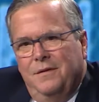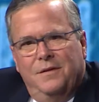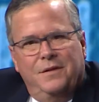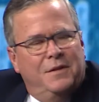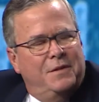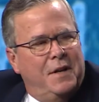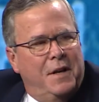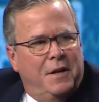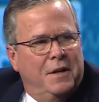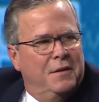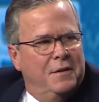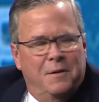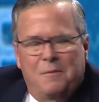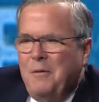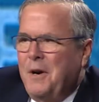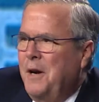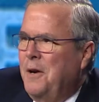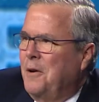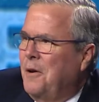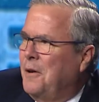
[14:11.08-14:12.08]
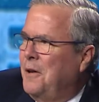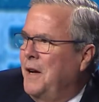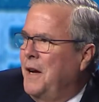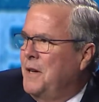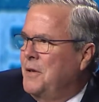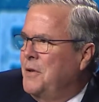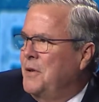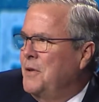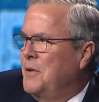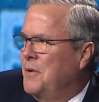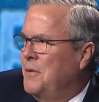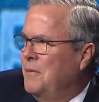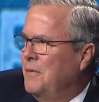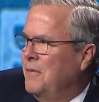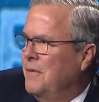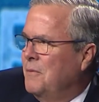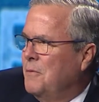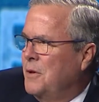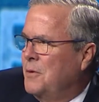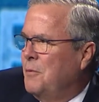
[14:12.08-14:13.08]
taking the regular classes,
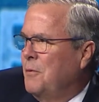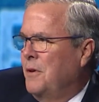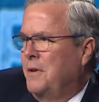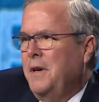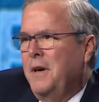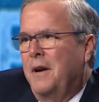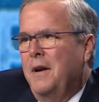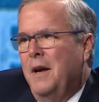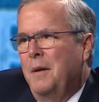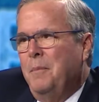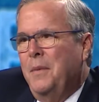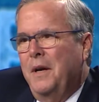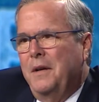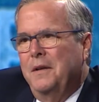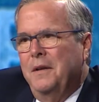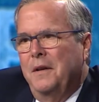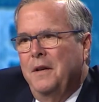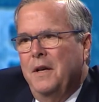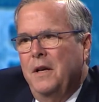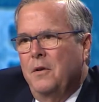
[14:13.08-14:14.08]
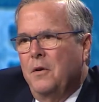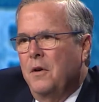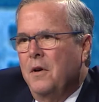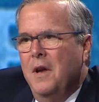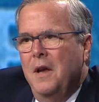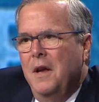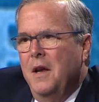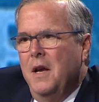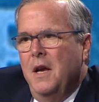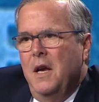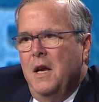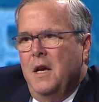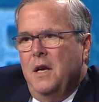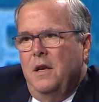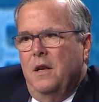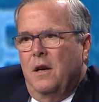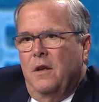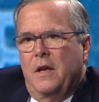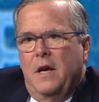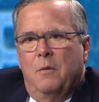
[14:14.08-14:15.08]
which weren't that hot back then either,
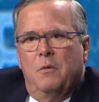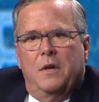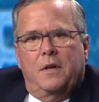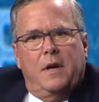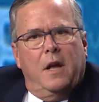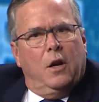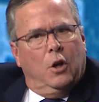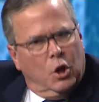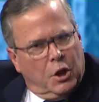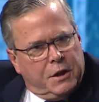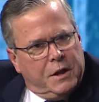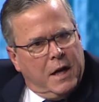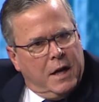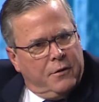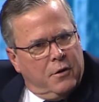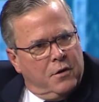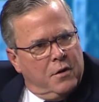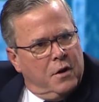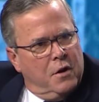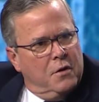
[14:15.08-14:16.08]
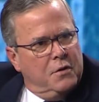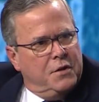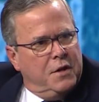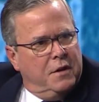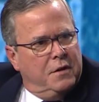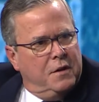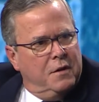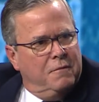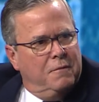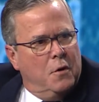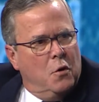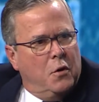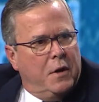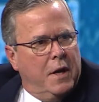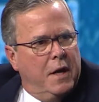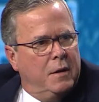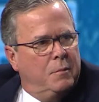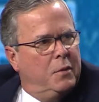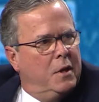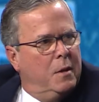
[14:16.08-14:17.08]
they would kind of look down their nose at the Voc
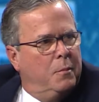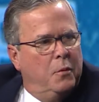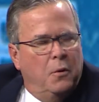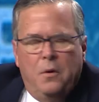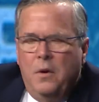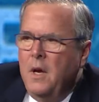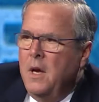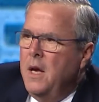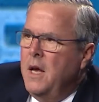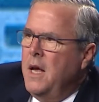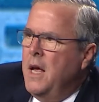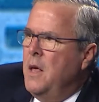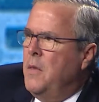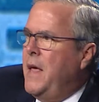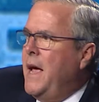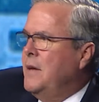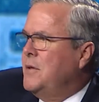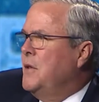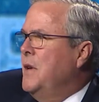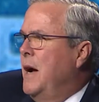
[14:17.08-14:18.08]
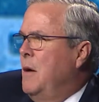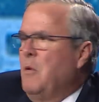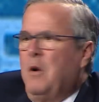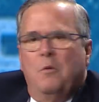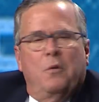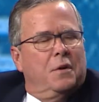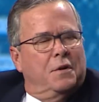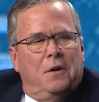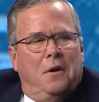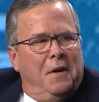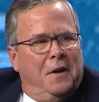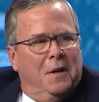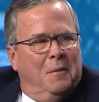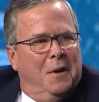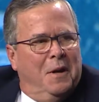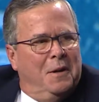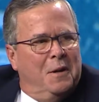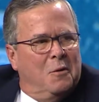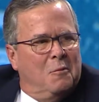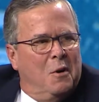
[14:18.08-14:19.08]
Ed people. That's not what we're talking
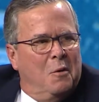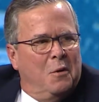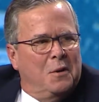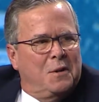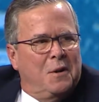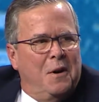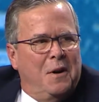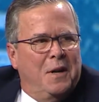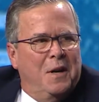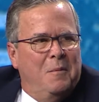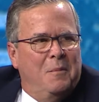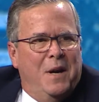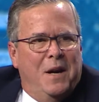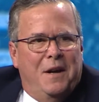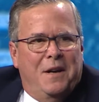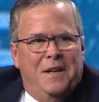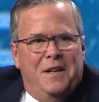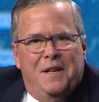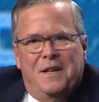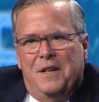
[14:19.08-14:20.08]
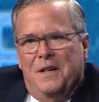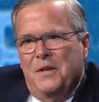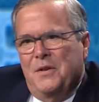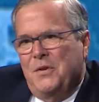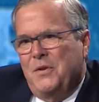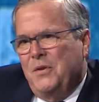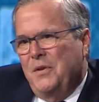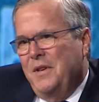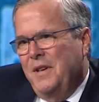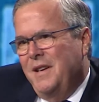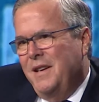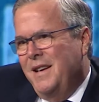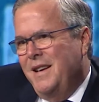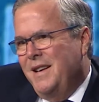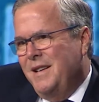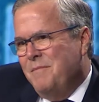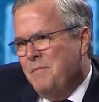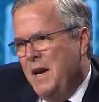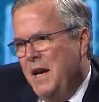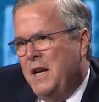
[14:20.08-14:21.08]
about here. No. What we're talking about is
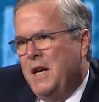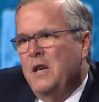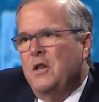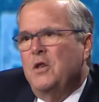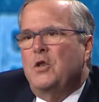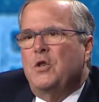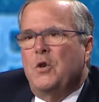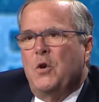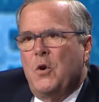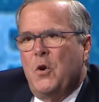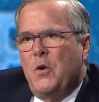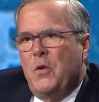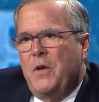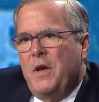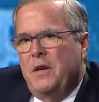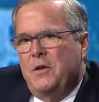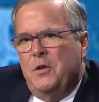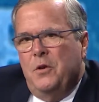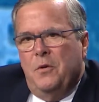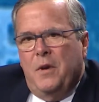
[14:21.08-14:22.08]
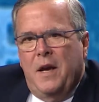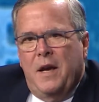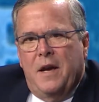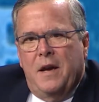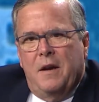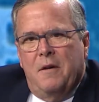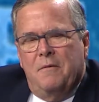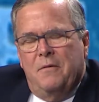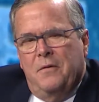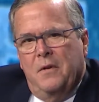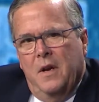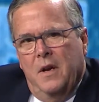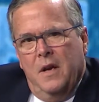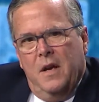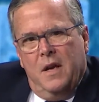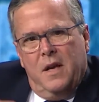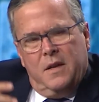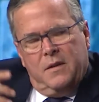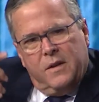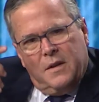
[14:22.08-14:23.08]
making sure that you have
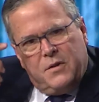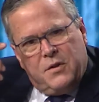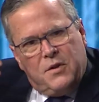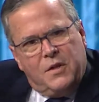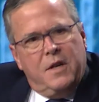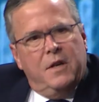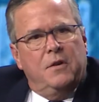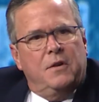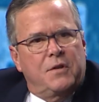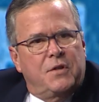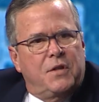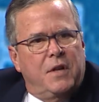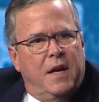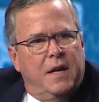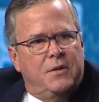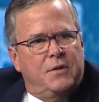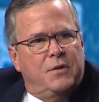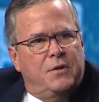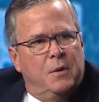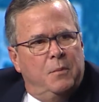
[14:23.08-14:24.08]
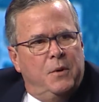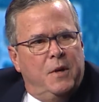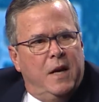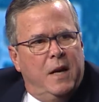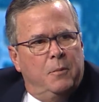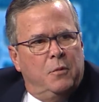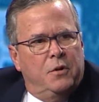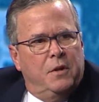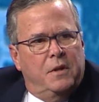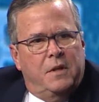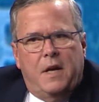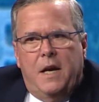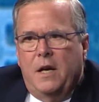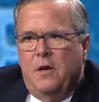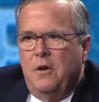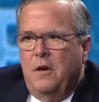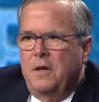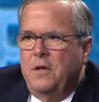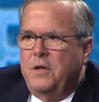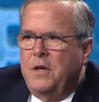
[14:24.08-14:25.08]
the skill sets to be able to take
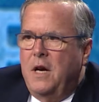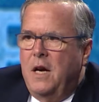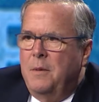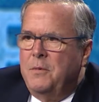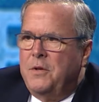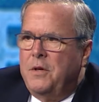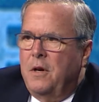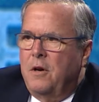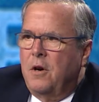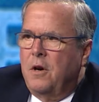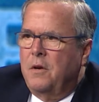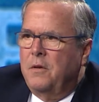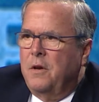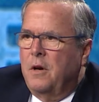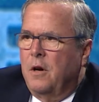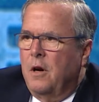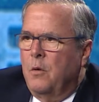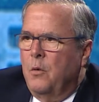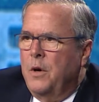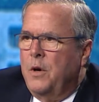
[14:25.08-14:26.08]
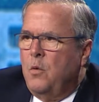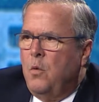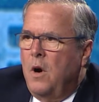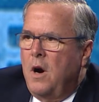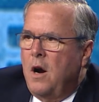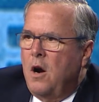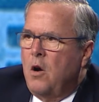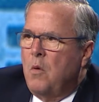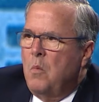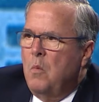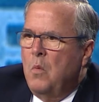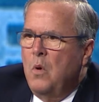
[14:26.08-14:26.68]
on jobs that are going to require